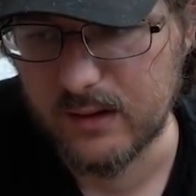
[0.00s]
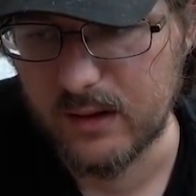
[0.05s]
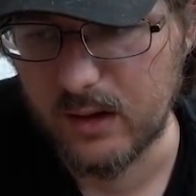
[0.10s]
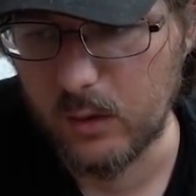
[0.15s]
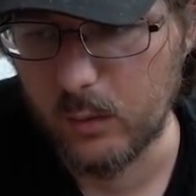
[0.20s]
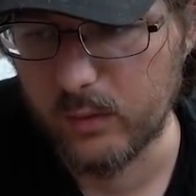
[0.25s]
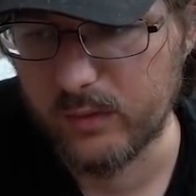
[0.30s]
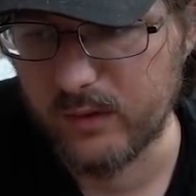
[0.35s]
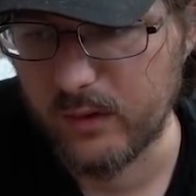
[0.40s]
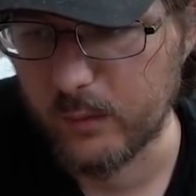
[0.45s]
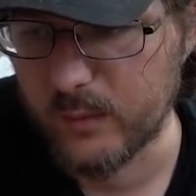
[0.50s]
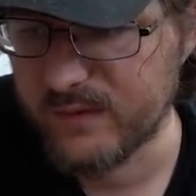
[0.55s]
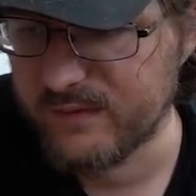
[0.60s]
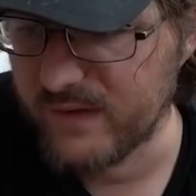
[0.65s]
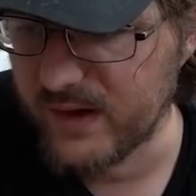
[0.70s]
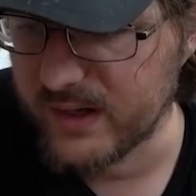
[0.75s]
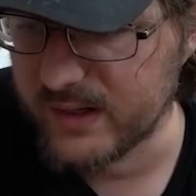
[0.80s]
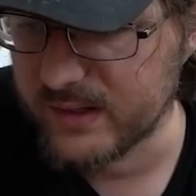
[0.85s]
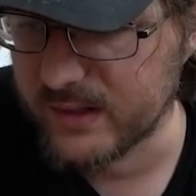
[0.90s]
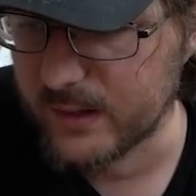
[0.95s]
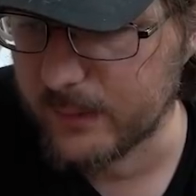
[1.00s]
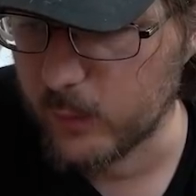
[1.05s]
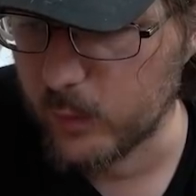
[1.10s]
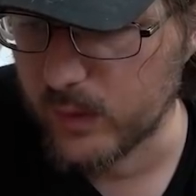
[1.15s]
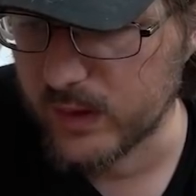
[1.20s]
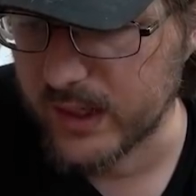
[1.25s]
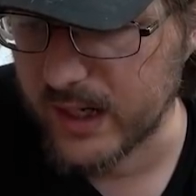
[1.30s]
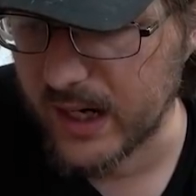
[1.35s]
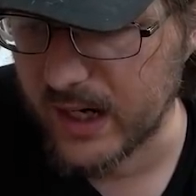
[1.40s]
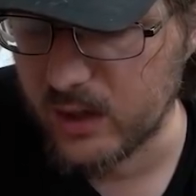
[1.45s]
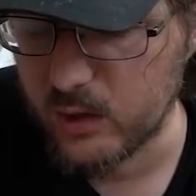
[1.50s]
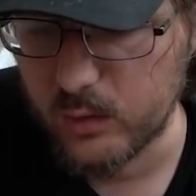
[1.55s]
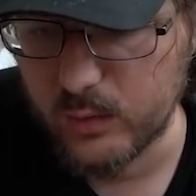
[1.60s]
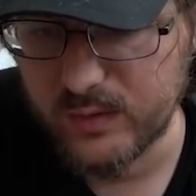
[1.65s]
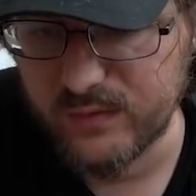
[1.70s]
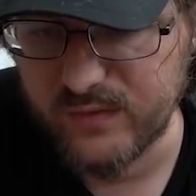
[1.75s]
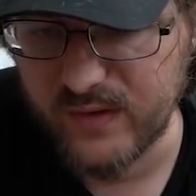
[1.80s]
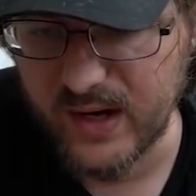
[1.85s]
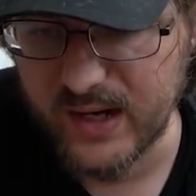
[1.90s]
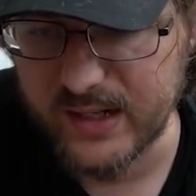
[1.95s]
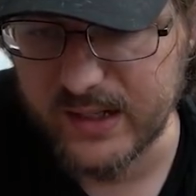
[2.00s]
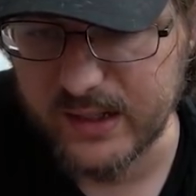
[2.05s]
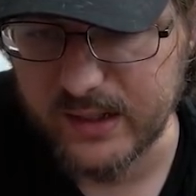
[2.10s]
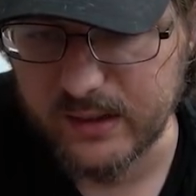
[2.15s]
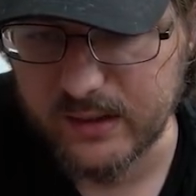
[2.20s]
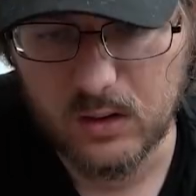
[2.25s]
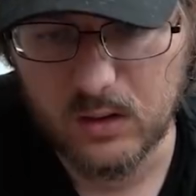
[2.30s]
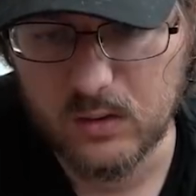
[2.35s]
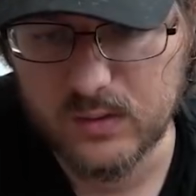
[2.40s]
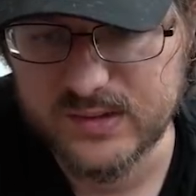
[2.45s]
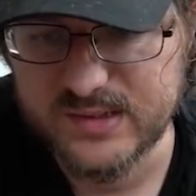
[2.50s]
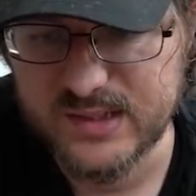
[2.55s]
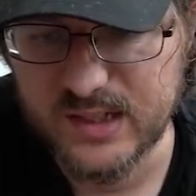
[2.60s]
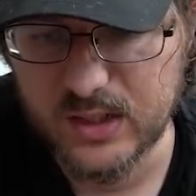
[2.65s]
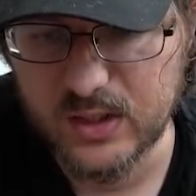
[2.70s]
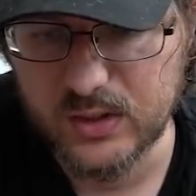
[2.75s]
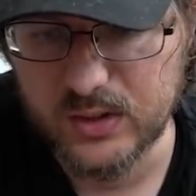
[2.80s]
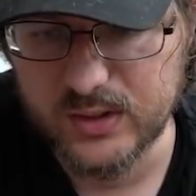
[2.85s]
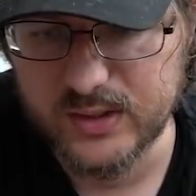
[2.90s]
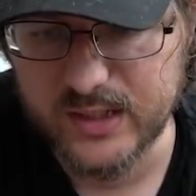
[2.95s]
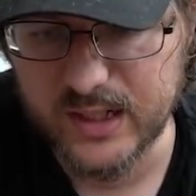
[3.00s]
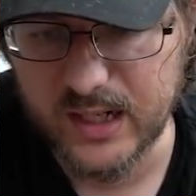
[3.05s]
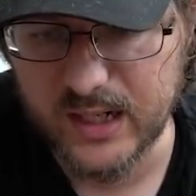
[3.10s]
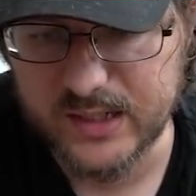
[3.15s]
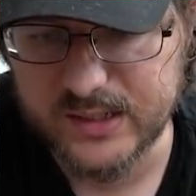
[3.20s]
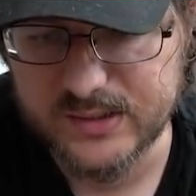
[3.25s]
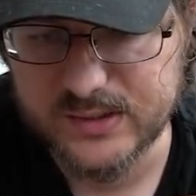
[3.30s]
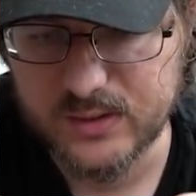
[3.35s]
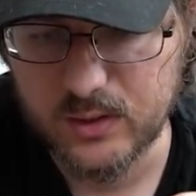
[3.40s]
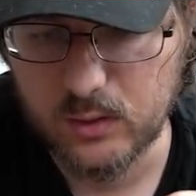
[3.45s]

Oh, we're, are we fighting the number one guy? Who are we fighting? Oh, it's not good, guys.